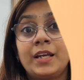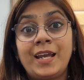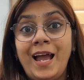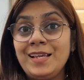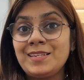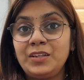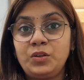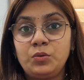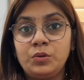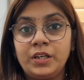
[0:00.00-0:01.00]
Gas
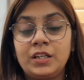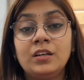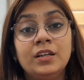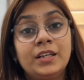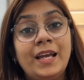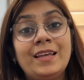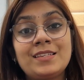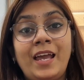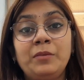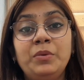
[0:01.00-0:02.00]
and colic. Gas
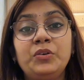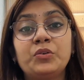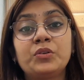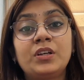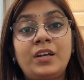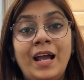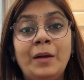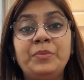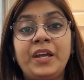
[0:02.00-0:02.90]
can be due to the trapped